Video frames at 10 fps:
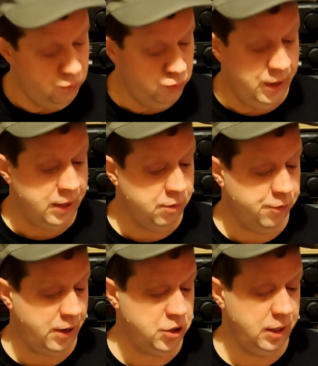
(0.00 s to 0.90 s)
Really
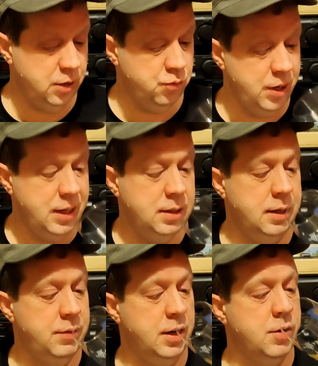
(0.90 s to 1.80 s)
refreshing, really
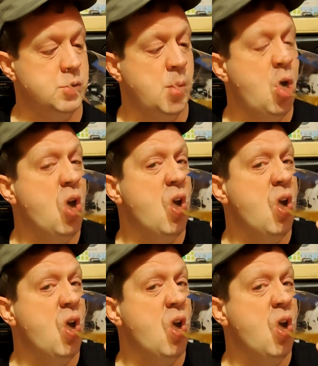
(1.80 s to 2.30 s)
clean, really crisp.